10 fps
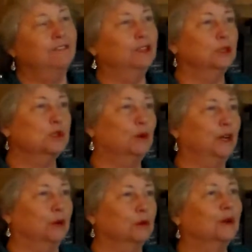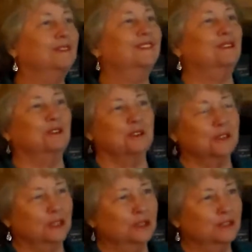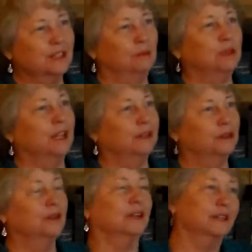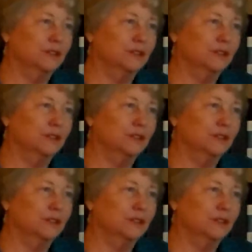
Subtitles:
say village well, where the organizations come together,